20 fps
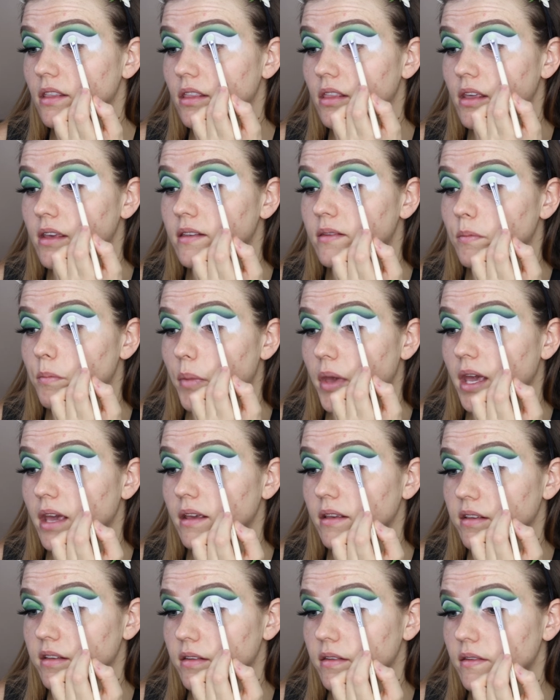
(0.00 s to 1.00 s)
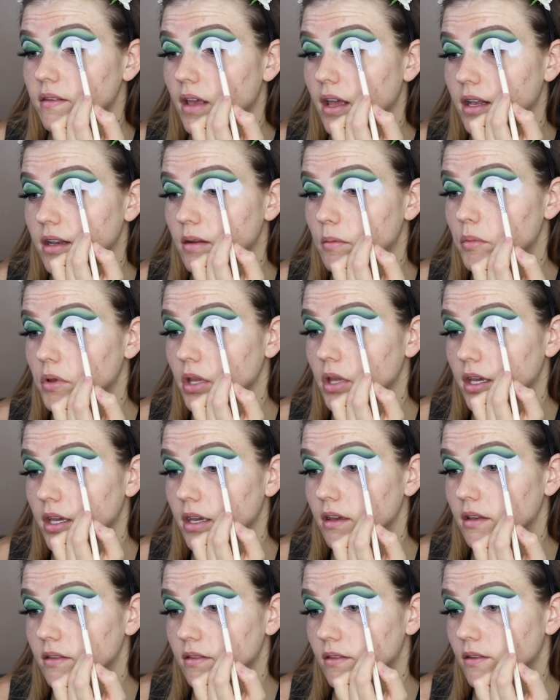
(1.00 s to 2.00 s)
this base into
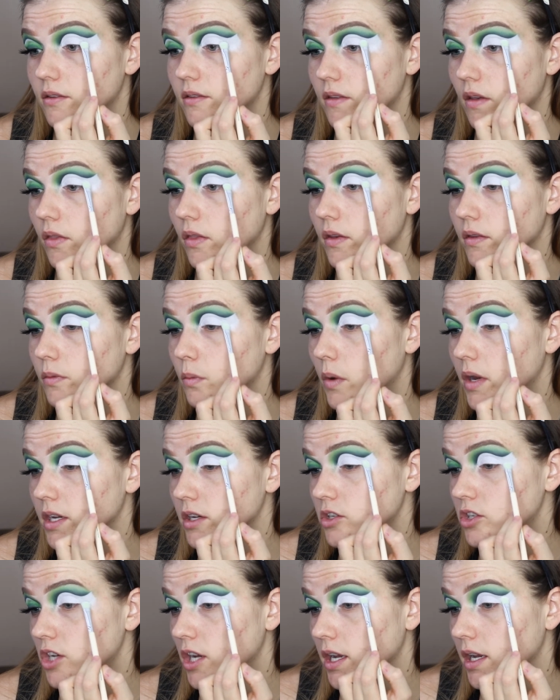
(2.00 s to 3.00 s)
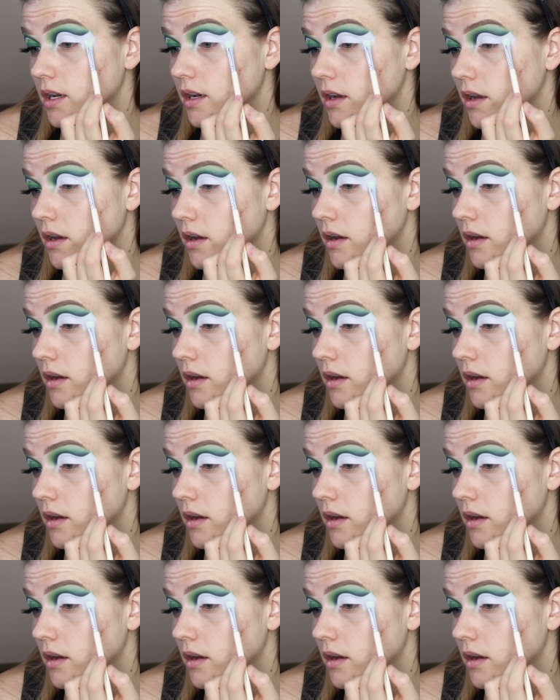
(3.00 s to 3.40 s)
place using this white shade.